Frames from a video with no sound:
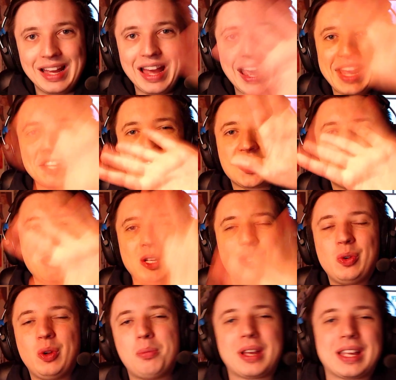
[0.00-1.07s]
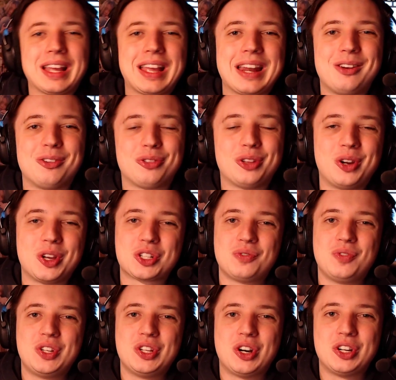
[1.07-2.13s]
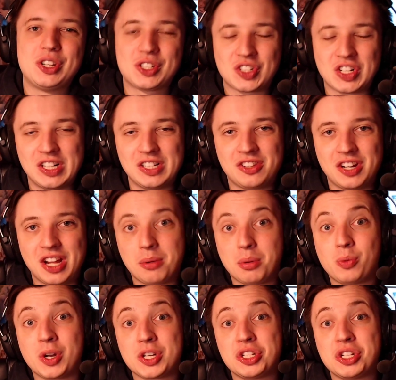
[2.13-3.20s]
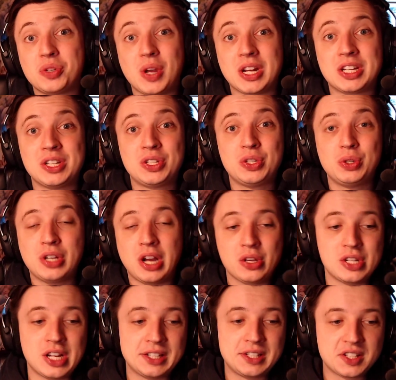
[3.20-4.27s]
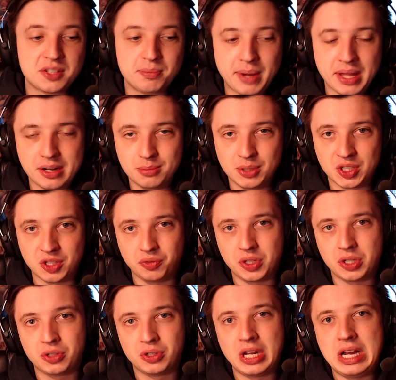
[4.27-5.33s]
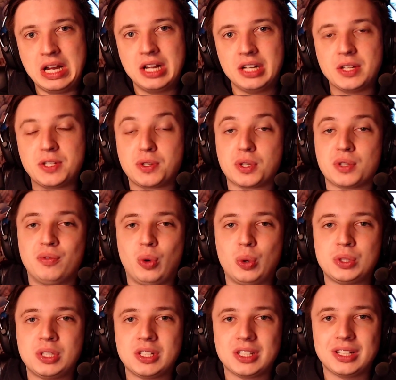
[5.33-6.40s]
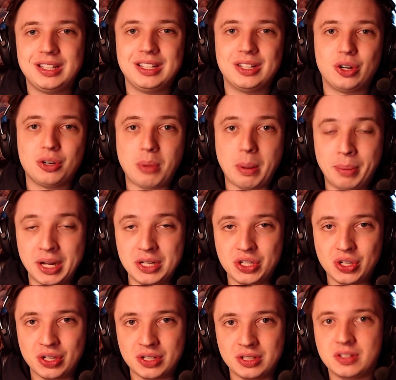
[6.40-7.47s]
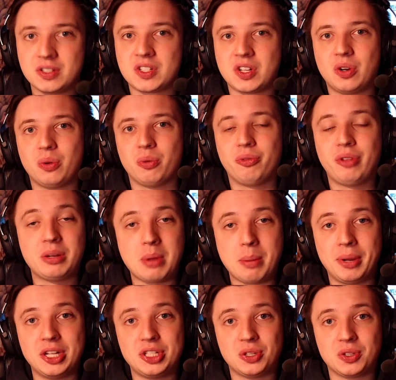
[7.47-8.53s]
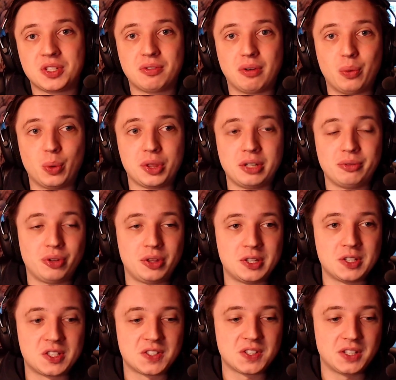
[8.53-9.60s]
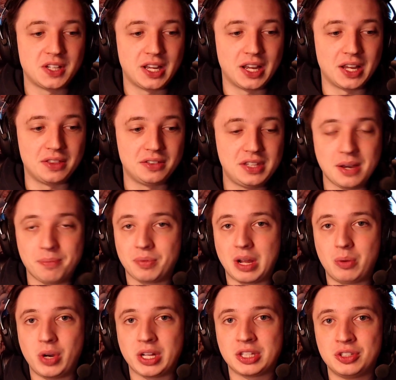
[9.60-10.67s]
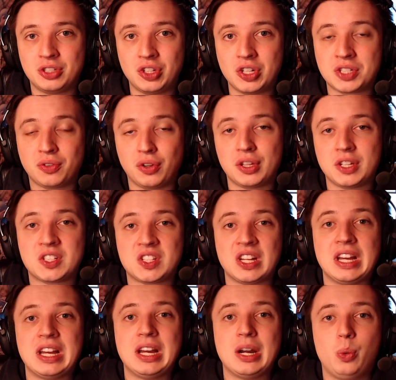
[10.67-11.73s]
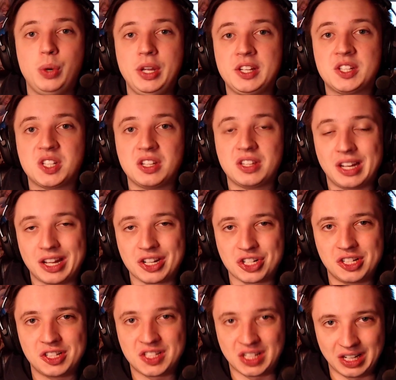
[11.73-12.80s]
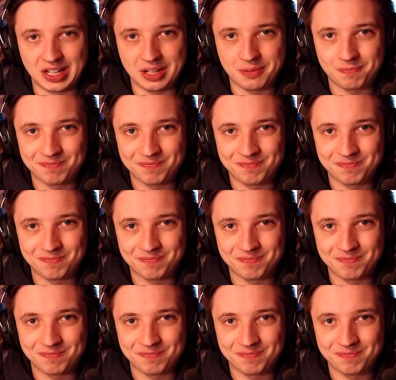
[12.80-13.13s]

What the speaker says: Hey guys, it's me, Cruel, back again with the reaction video on this channel. Today I'll be watching and reacting to Now United's Better Music video. This was voted on my Patreon, so thank my Patreons for voting for this. And yeah, I'm reacting to this for this week's International Sunday.